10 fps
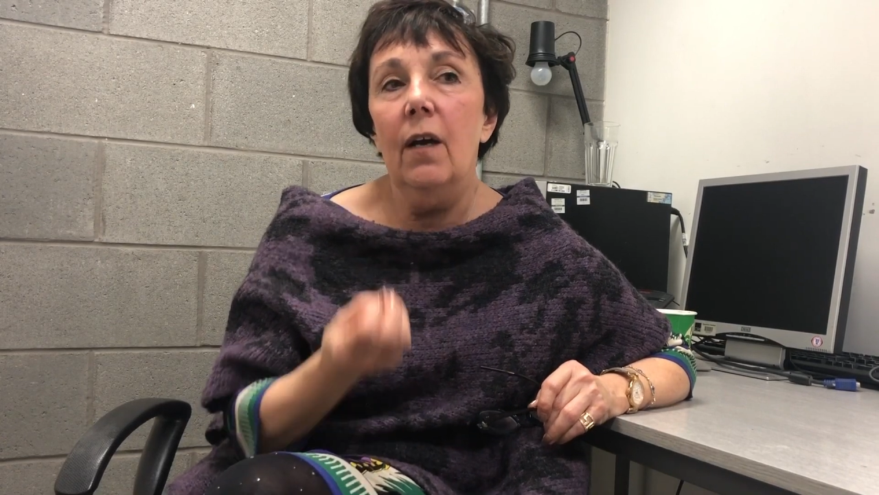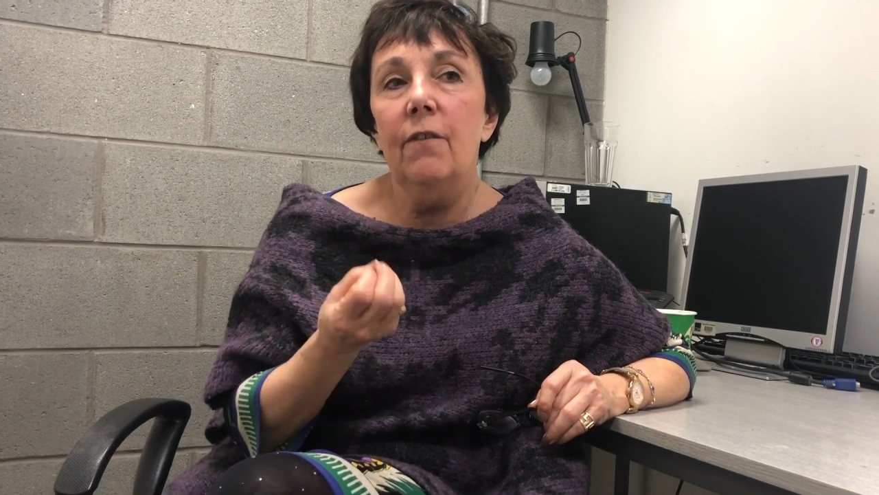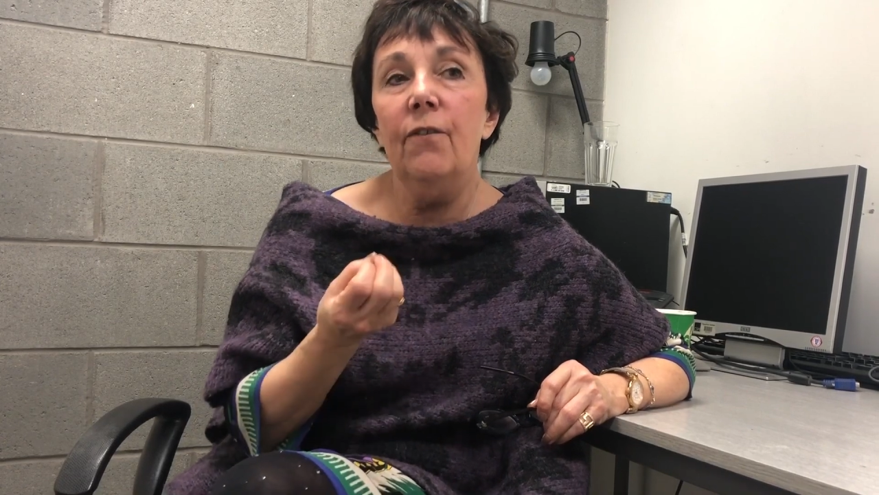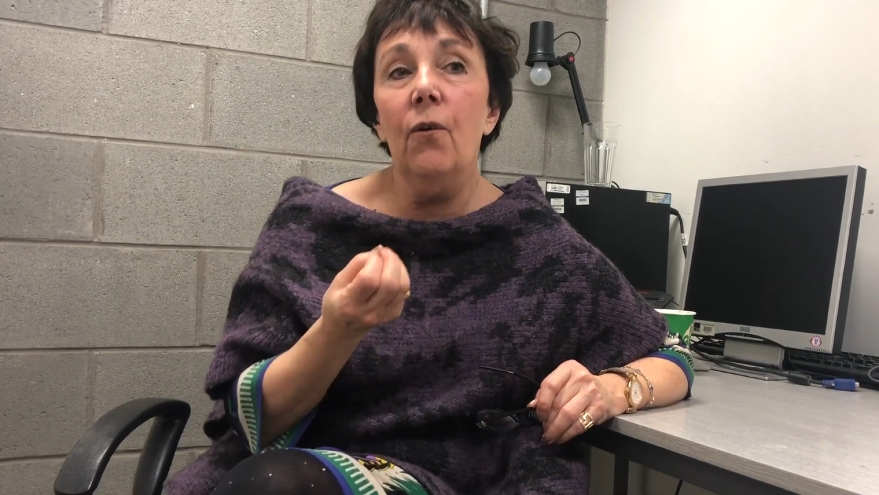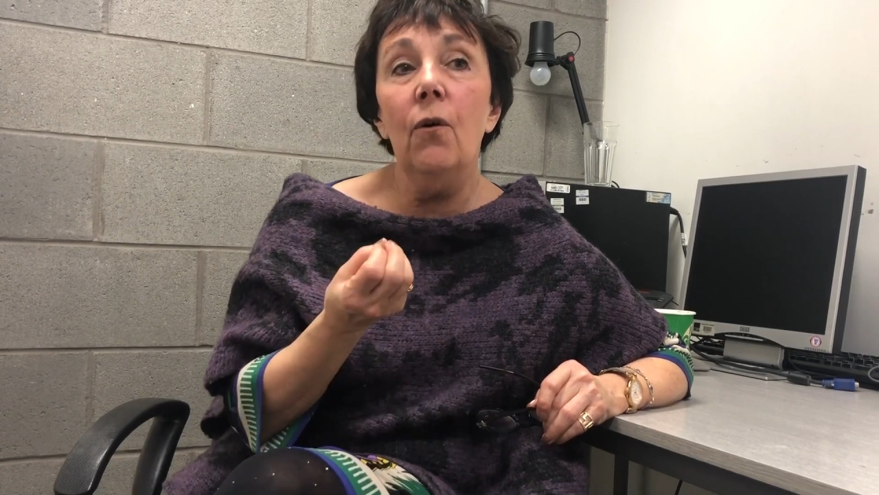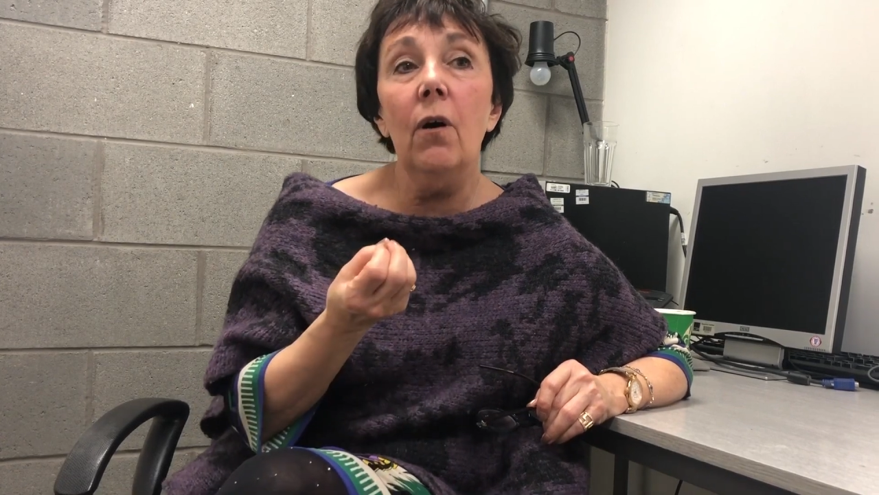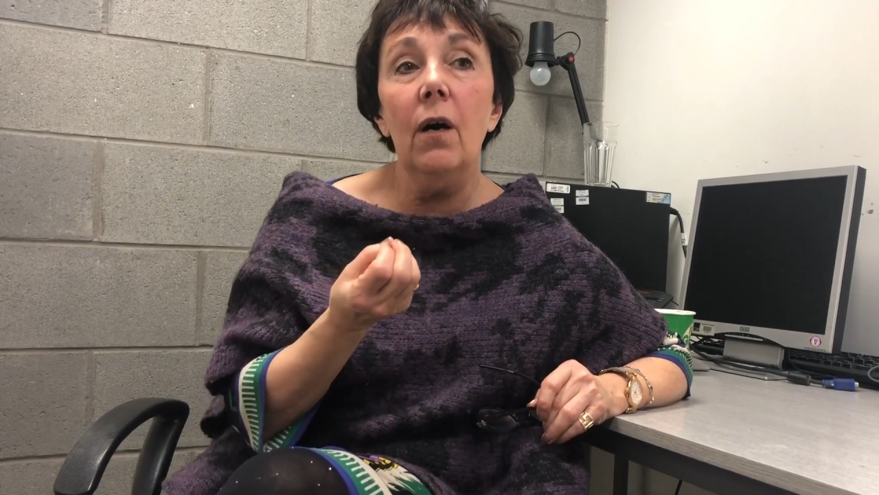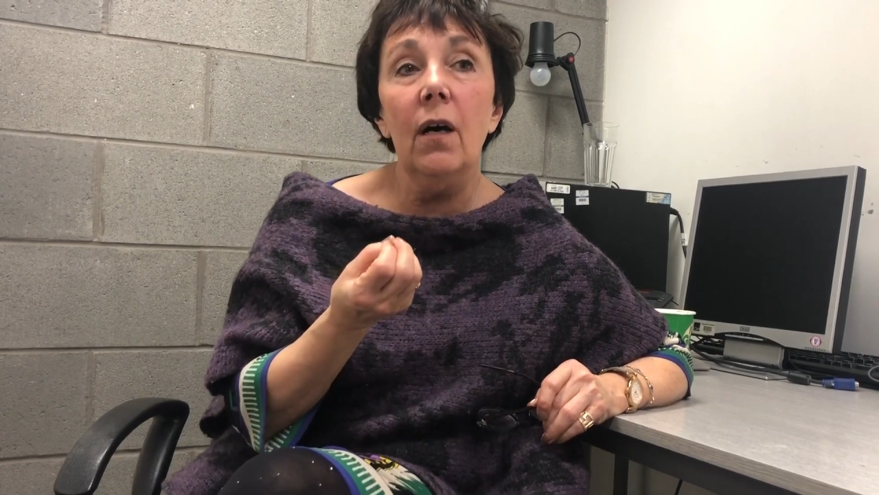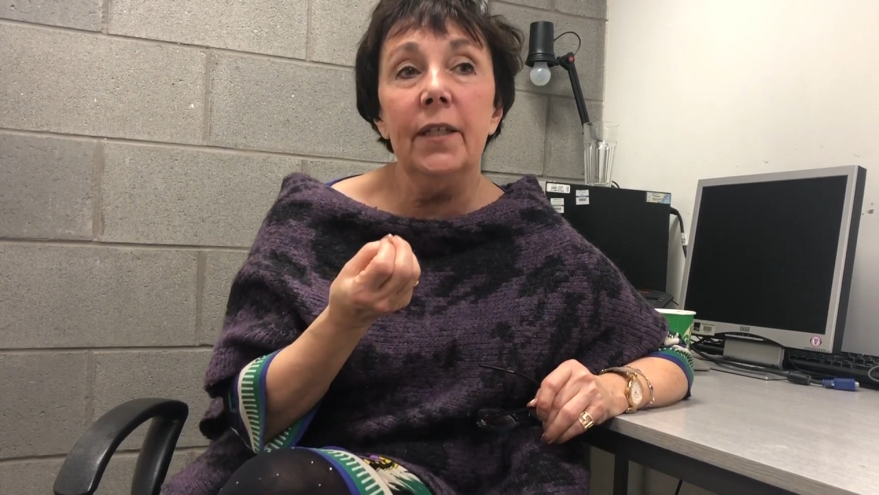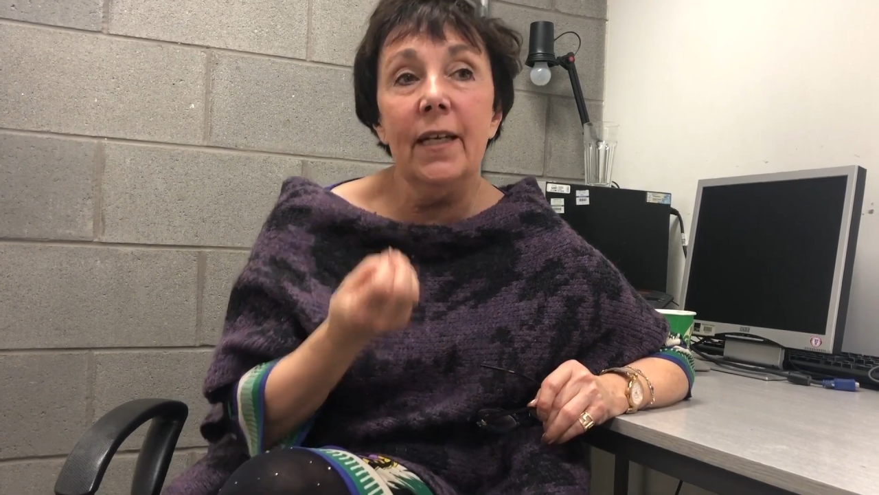
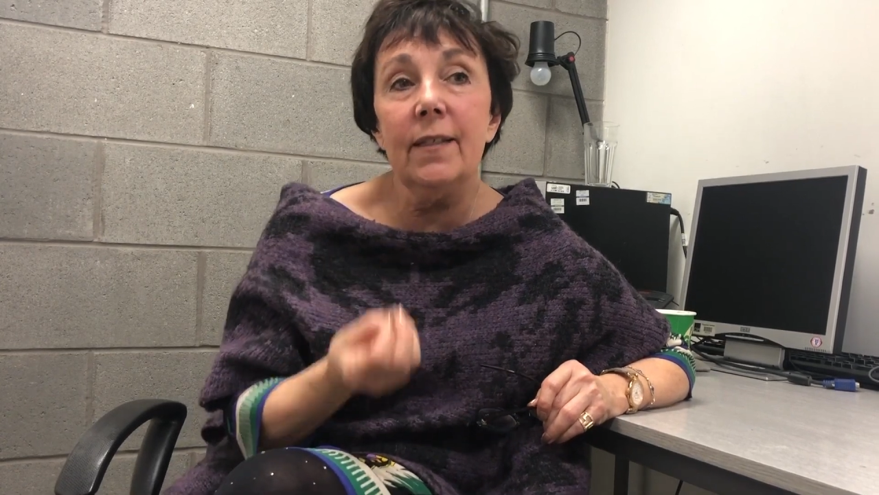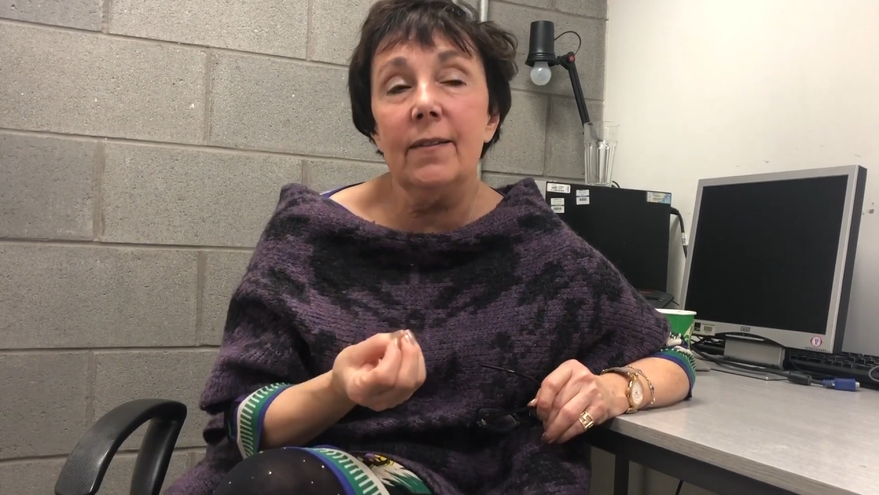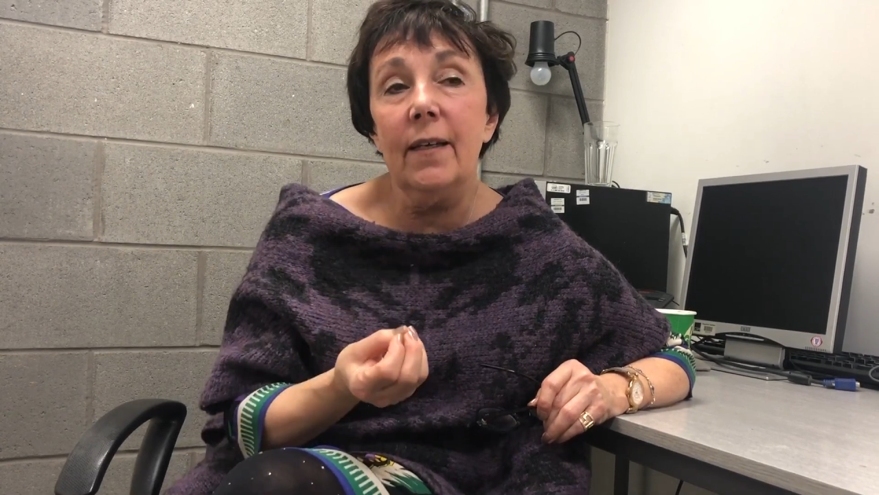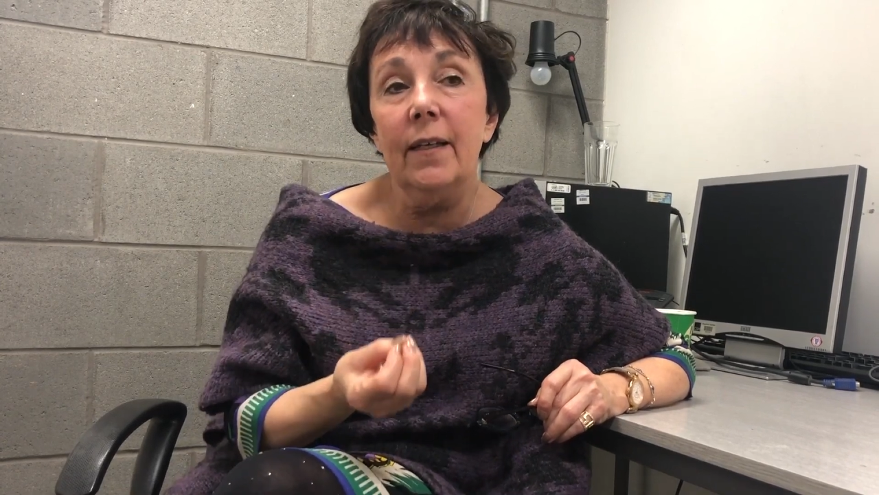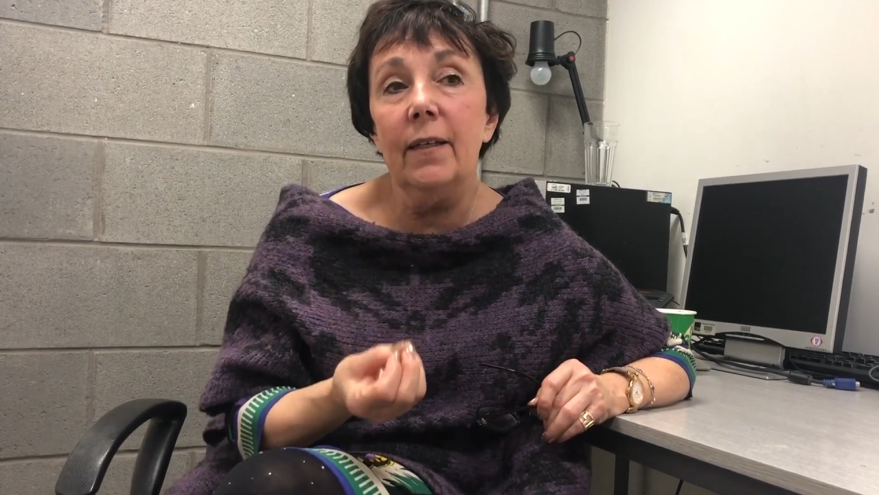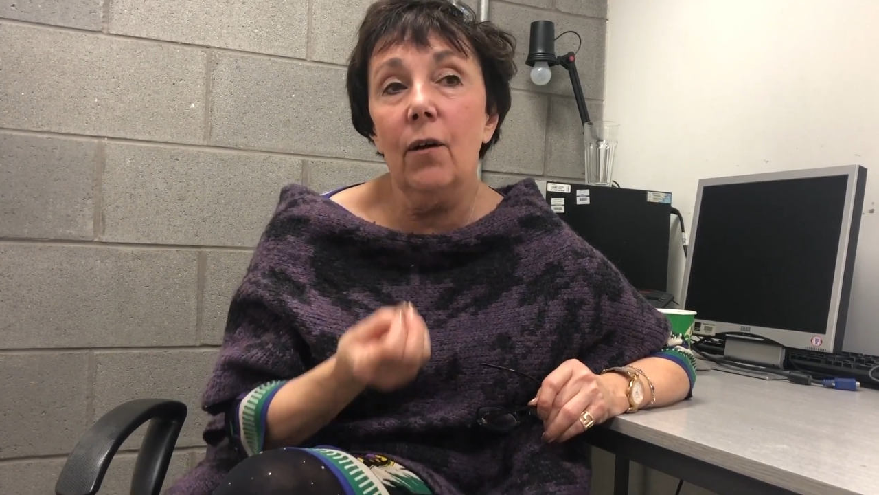for an essay